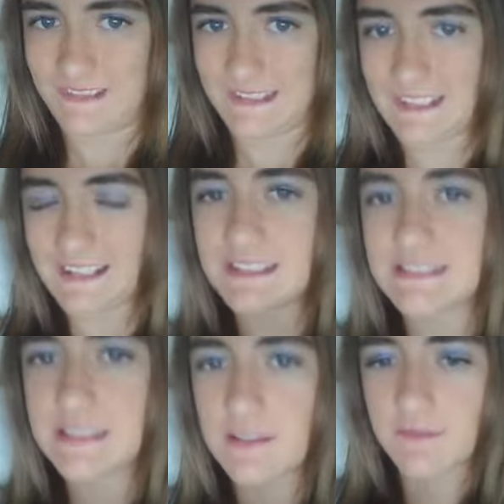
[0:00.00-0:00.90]
and
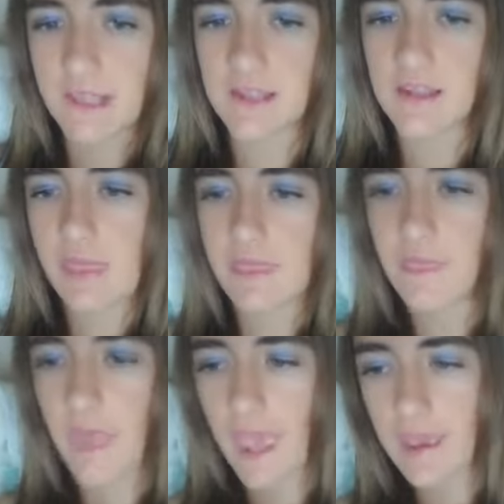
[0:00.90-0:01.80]
stuff like
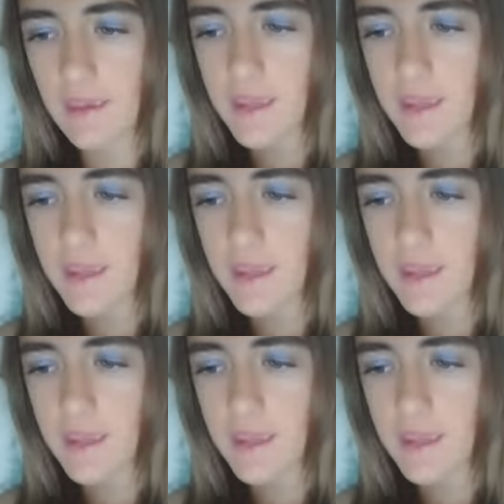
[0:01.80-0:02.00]
that.